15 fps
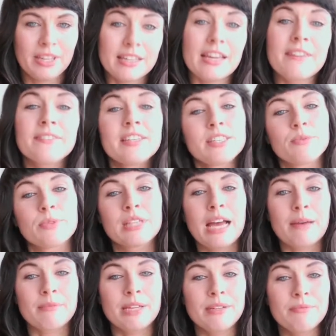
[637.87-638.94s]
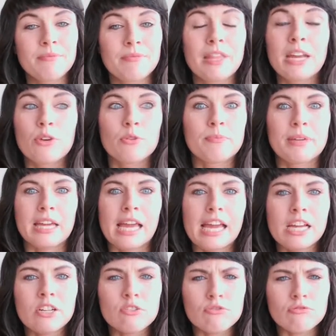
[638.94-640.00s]
If this was happening, then it would be
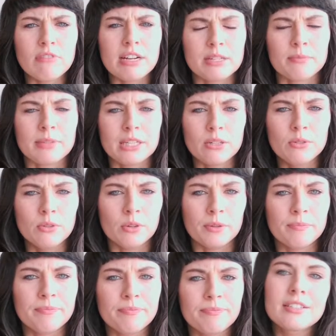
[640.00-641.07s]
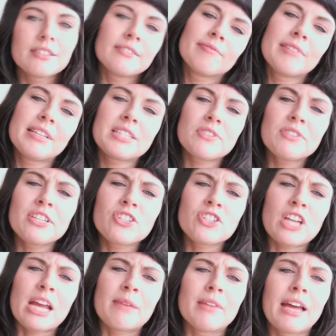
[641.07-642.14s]
incredibly cool. It's a real
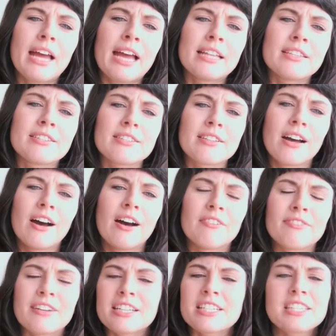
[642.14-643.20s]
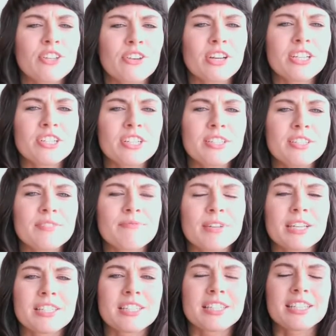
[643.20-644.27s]
shame that ants are fantasy creatures,
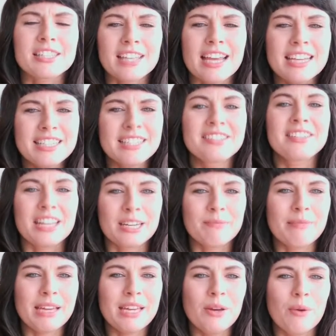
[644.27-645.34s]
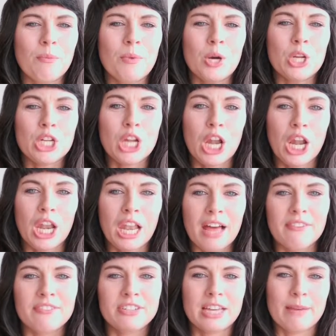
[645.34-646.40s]
because the scientist in me would
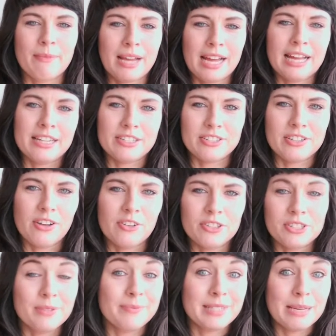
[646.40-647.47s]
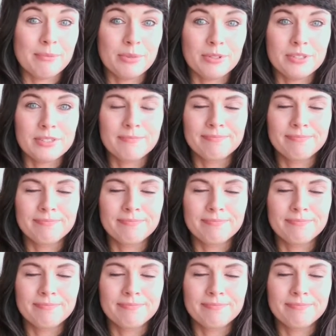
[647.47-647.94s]
love to get my hands on some samples.